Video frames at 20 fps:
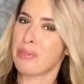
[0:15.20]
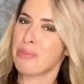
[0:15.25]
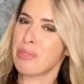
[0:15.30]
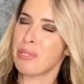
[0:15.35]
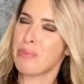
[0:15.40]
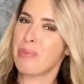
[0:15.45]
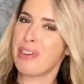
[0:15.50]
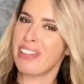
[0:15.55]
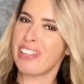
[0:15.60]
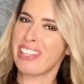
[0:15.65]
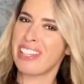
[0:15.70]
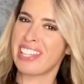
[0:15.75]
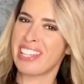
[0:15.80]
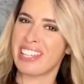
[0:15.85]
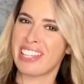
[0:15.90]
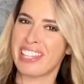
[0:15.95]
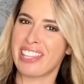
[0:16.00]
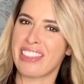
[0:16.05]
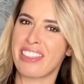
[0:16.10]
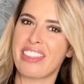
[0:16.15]
to Bella
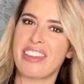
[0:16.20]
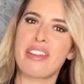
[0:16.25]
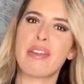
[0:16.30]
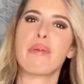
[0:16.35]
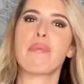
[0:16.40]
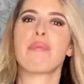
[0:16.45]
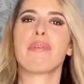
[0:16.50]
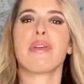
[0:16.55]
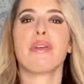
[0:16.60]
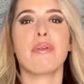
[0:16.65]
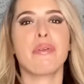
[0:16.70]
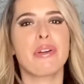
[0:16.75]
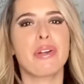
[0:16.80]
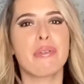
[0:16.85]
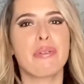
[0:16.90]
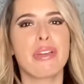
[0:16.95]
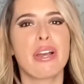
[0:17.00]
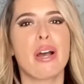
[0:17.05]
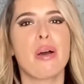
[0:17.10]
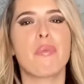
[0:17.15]
Healing Therapy, where we
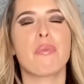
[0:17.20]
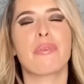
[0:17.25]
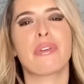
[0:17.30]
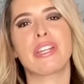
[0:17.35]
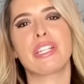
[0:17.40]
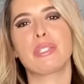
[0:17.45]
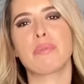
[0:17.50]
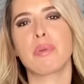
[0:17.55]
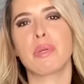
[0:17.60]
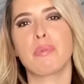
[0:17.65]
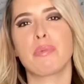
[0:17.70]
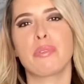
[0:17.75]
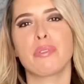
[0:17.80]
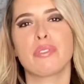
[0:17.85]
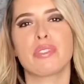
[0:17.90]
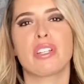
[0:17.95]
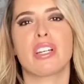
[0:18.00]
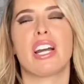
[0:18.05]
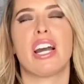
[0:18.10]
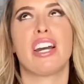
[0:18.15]
help raise people's
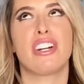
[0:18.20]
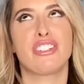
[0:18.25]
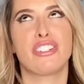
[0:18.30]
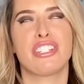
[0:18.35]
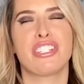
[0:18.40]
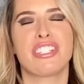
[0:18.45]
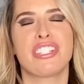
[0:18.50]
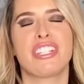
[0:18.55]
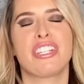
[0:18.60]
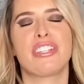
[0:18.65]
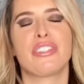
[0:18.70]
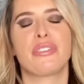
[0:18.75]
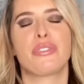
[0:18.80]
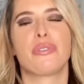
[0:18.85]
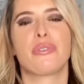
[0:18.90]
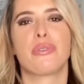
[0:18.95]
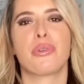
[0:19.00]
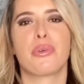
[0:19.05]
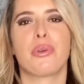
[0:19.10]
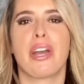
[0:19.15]
consciousness
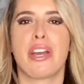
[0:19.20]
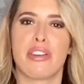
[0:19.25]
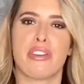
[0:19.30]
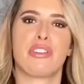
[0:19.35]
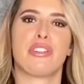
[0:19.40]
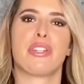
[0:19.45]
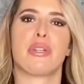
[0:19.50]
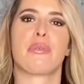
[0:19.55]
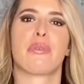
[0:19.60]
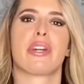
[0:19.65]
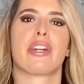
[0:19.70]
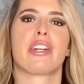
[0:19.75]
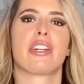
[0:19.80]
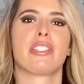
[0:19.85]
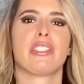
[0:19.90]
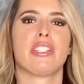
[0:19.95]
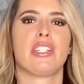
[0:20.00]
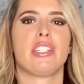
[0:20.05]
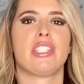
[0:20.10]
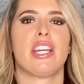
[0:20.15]
through energy work
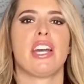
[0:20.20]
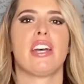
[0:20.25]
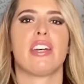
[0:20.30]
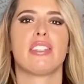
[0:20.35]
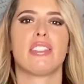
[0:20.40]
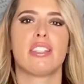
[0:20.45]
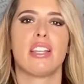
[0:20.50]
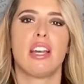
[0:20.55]
such as